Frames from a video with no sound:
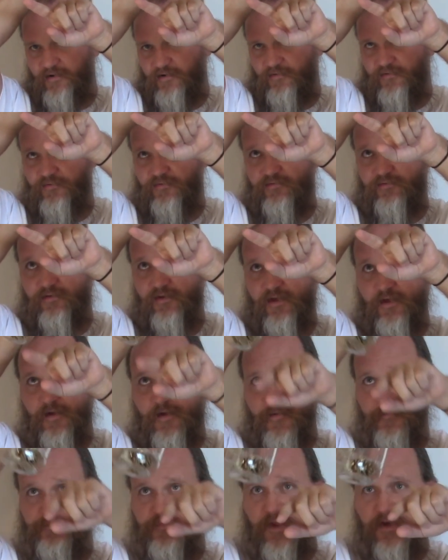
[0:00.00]

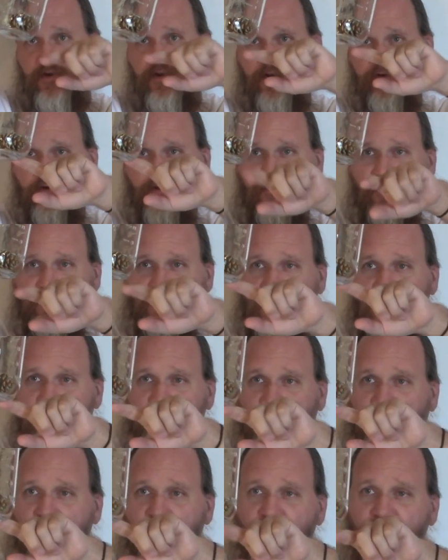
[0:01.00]
And you can do this
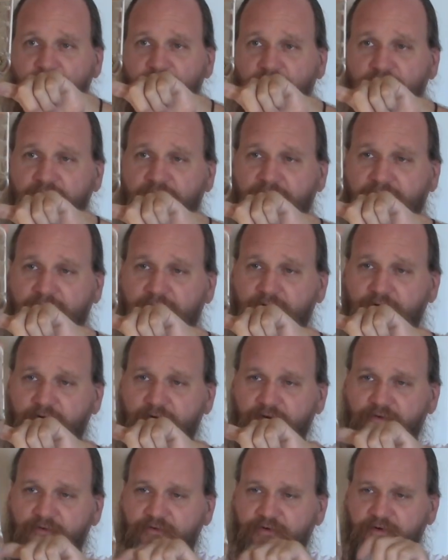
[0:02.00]
over and over again,
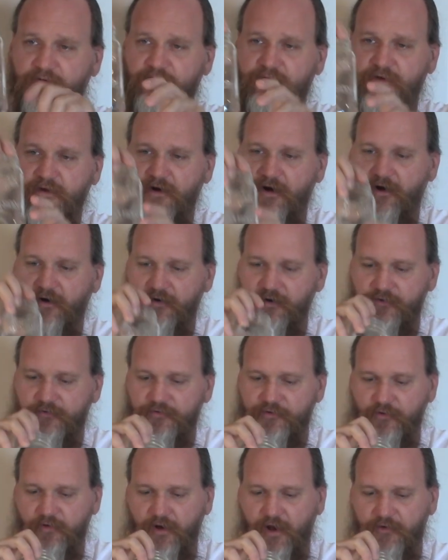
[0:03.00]
because you know, he's
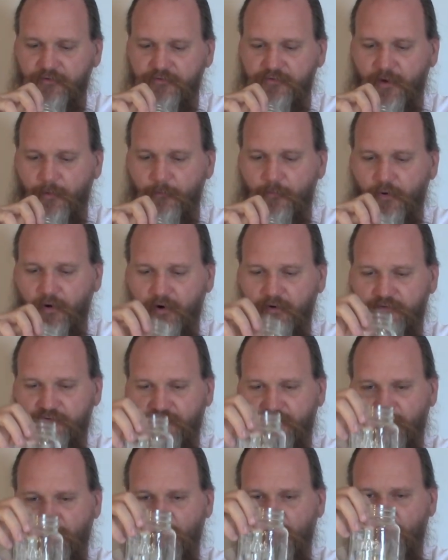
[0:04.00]
still got some parts
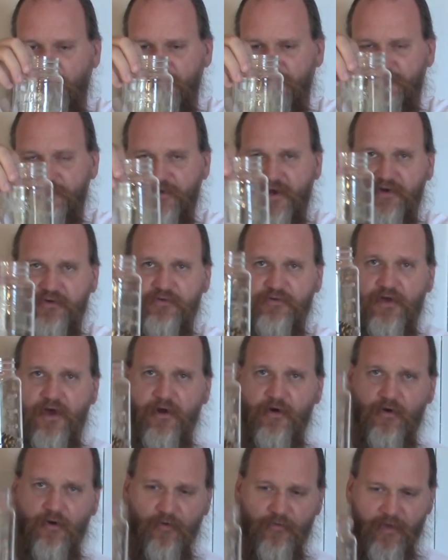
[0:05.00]
of him. The one side's
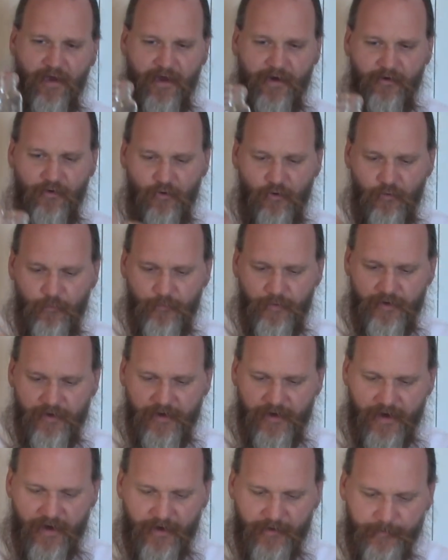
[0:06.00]
not all that open
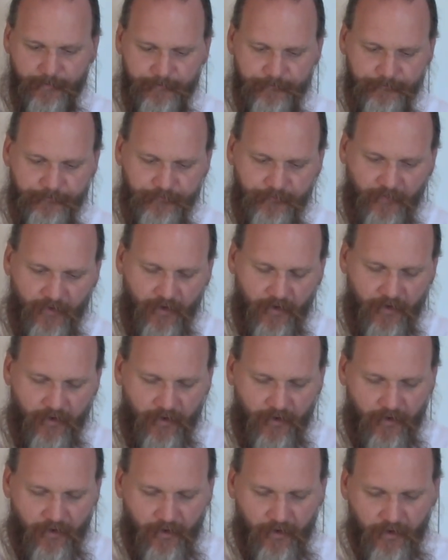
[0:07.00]
yet.
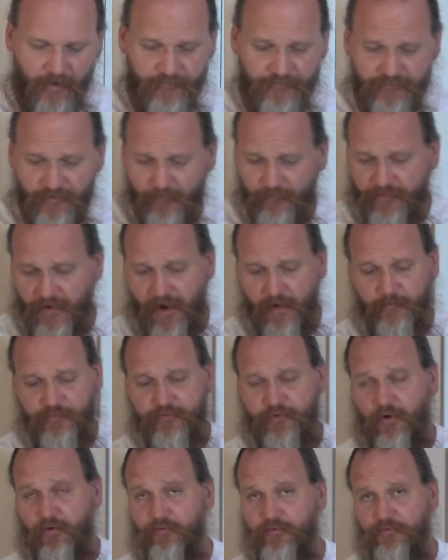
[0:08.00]
And sometimes
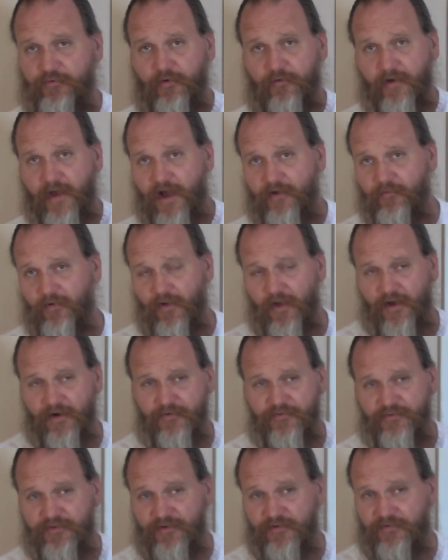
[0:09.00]
cones don't have a lot
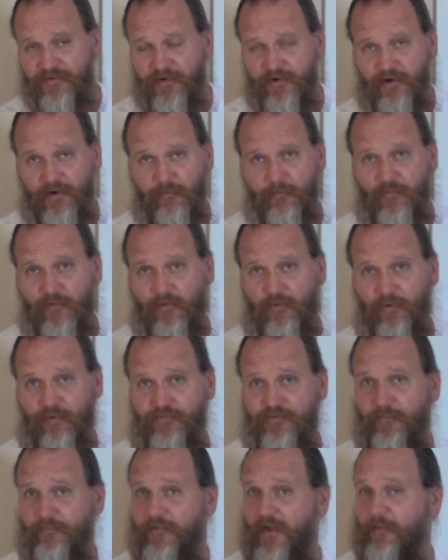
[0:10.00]
of seeds in them, or
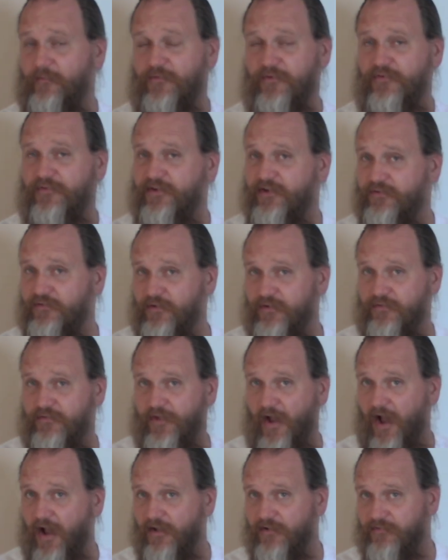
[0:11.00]
sometimes the seeds are
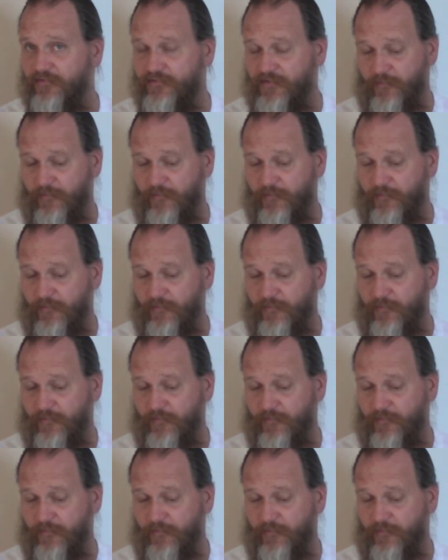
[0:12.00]
duds.